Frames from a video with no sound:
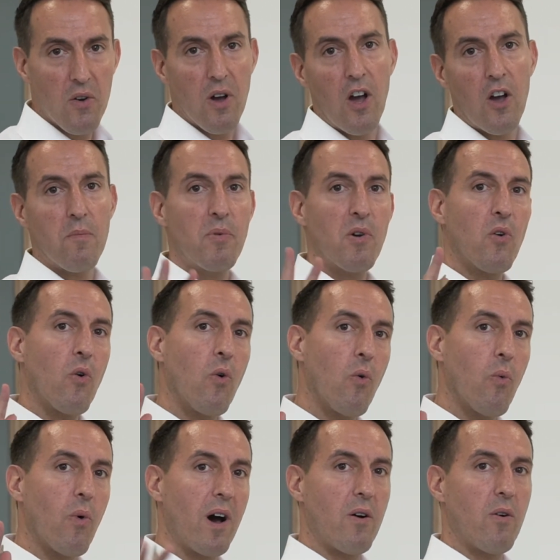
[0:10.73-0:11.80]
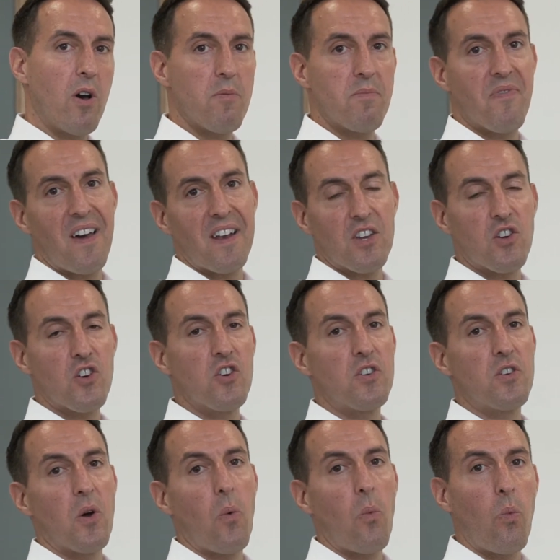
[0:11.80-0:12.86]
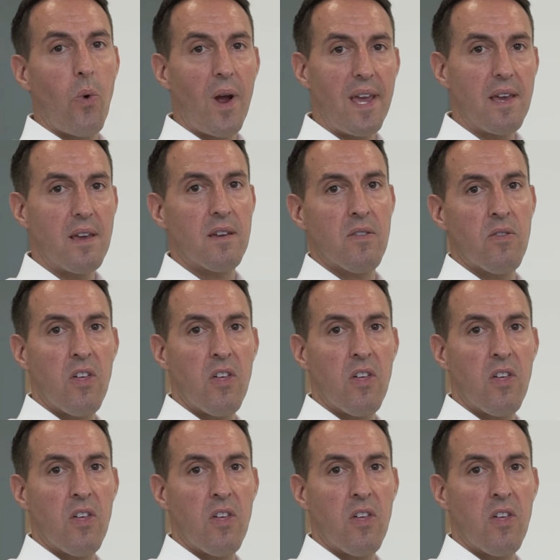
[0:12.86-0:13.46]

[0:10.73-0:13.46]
Hope you're all well, hope you've had a good week.